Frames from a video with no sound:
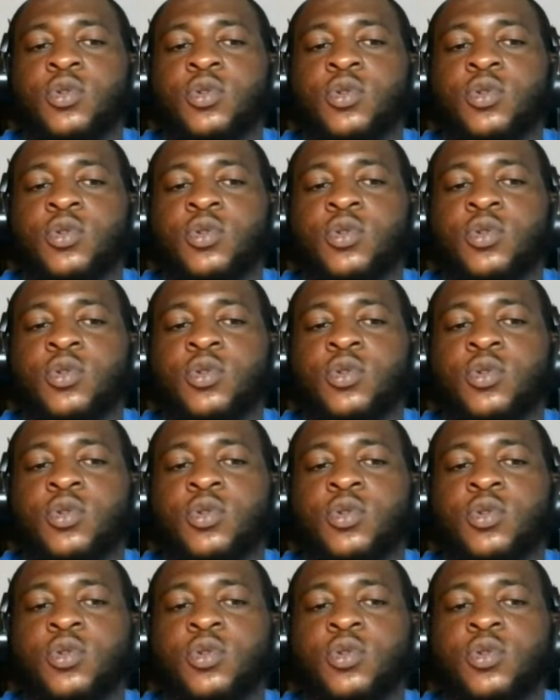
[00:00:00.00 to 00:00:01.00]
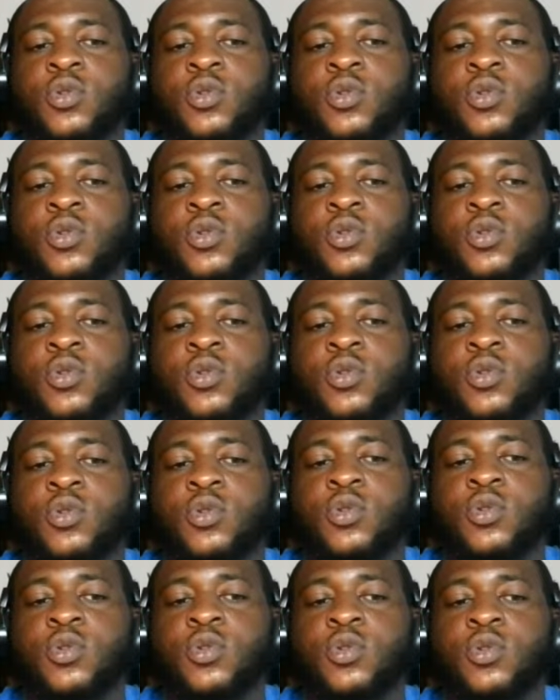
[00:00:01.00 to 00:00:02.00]
build a portfolio.
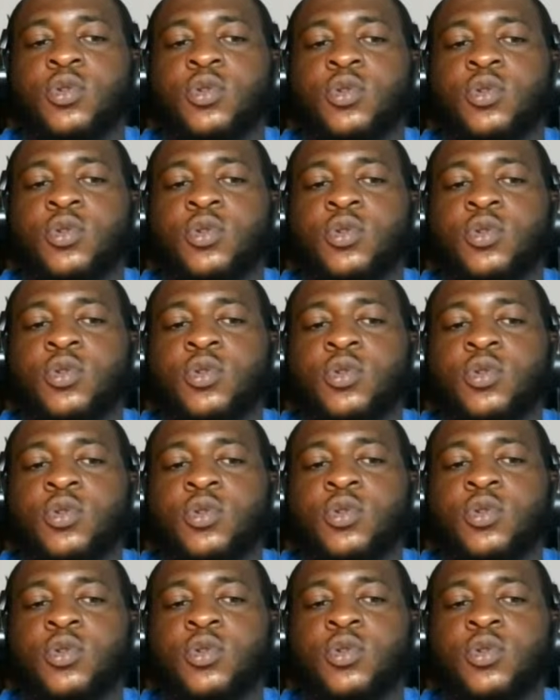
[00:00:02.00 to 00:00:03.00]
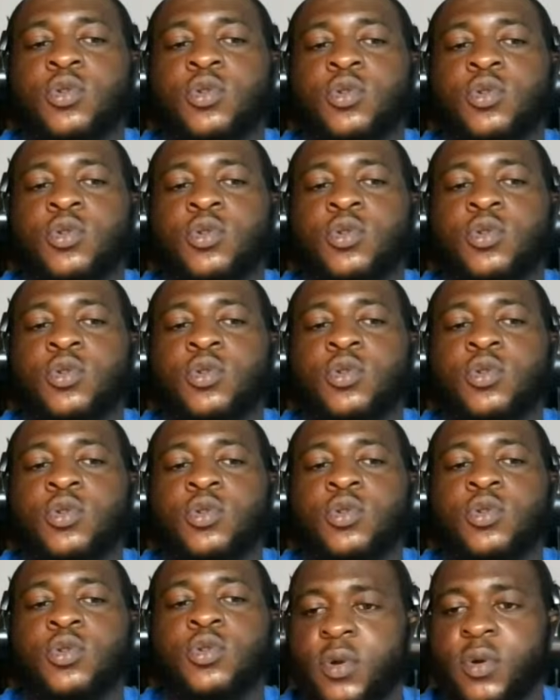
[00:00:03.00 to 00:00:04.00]
That is how to build a
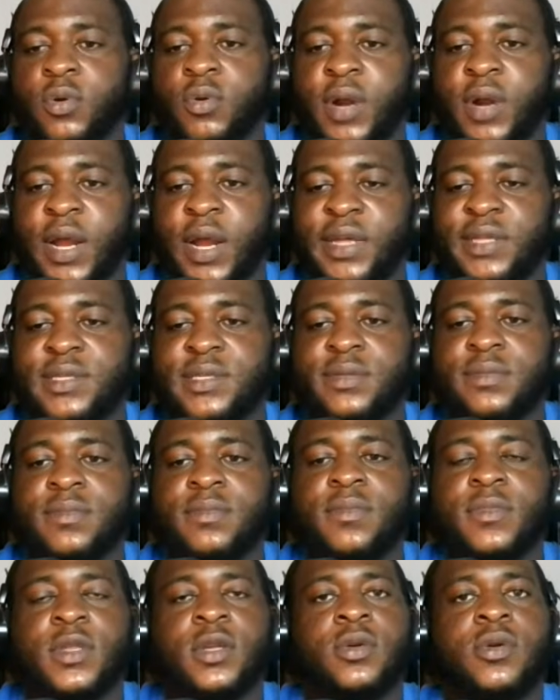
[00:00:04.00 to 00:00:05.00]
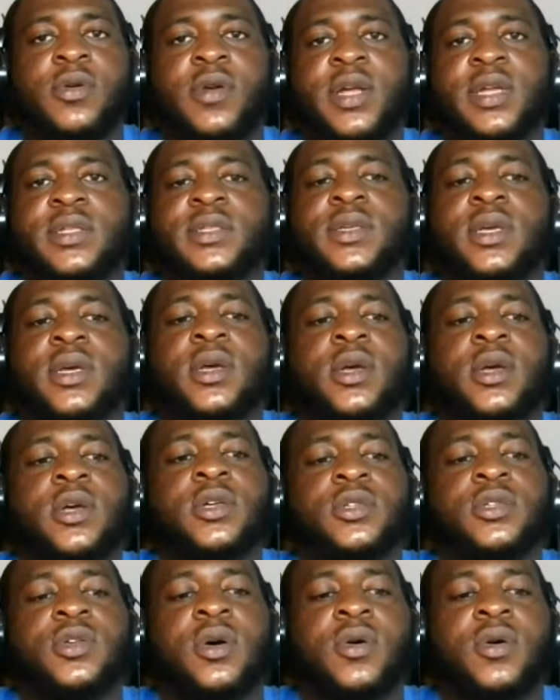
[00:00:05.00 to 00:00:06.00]
portfolio, right? Great.
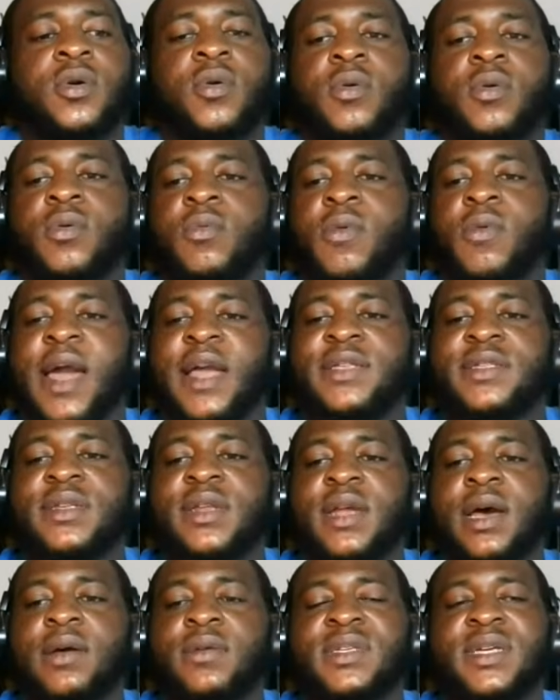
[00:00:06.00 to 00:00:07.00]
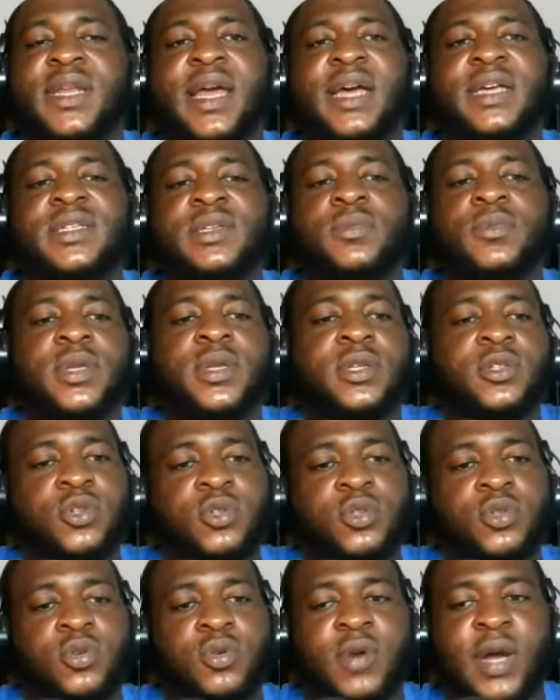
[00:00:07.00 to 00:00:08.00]
So right now, the next thing we need to
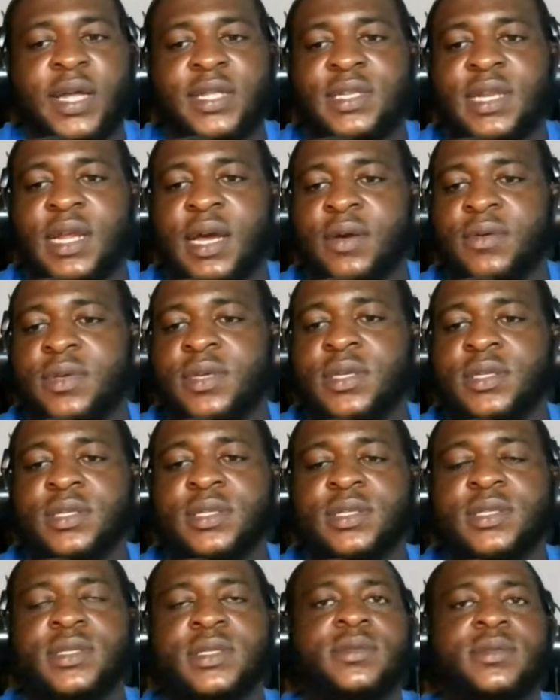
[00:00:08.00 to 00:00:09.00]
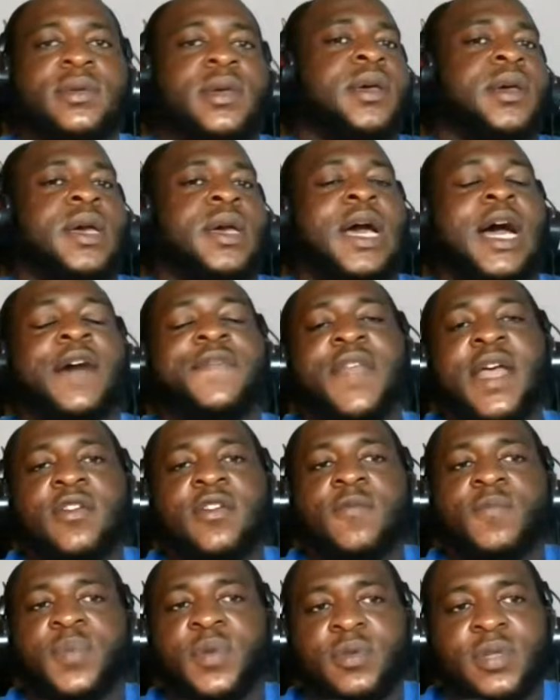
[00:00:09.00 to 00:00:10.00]
do right now is after you
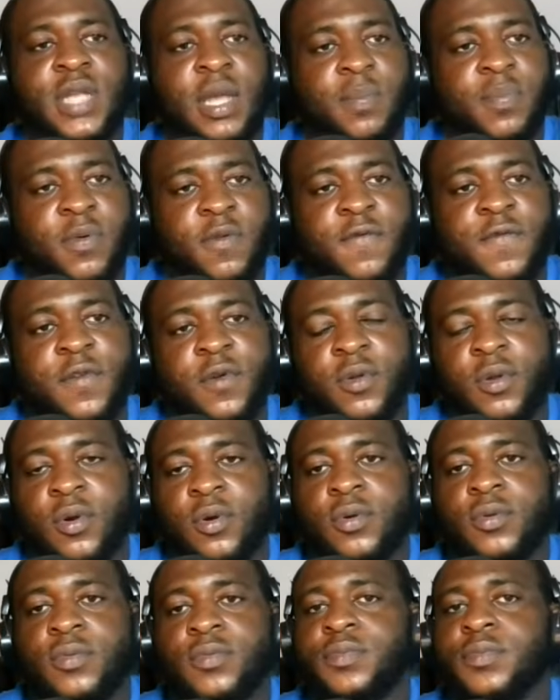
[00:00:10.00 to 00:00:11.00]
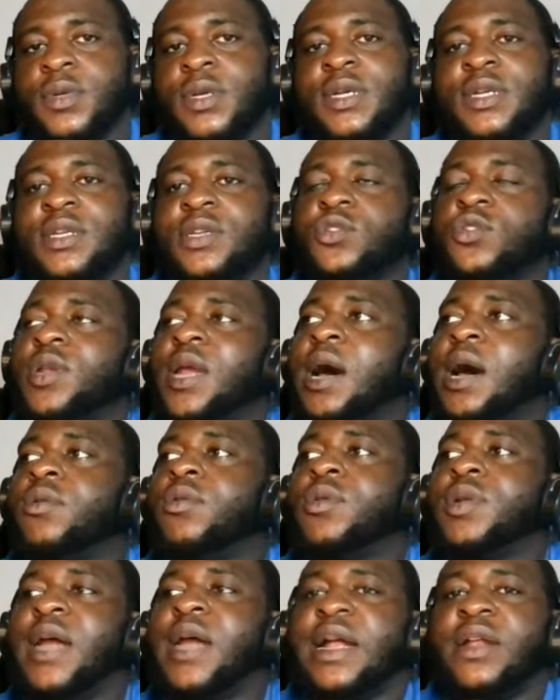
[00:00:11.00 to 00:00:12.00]
build a portfolio, you now know
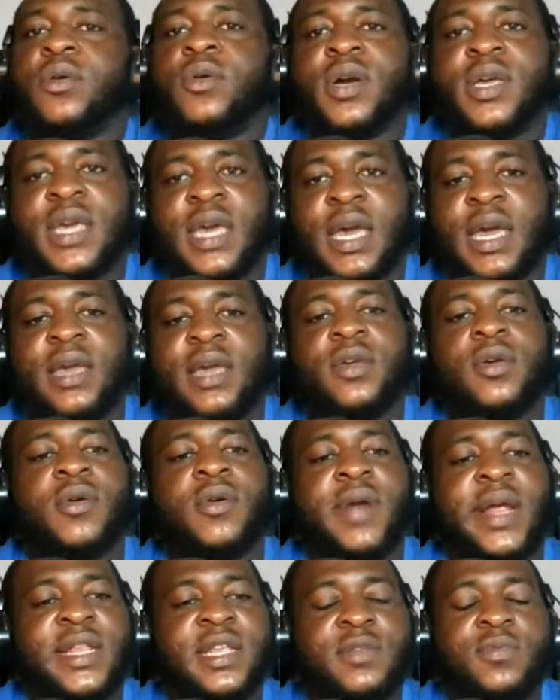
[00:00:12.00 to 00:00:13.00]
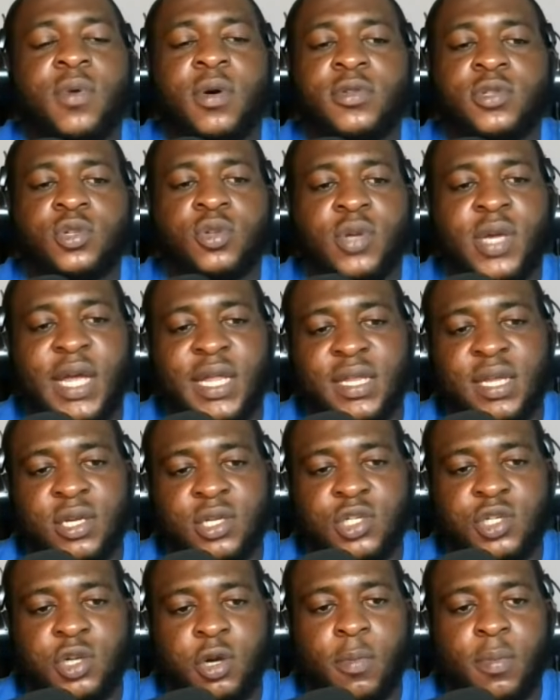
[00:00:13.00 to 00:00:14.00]
that okay, you're ready to get a job.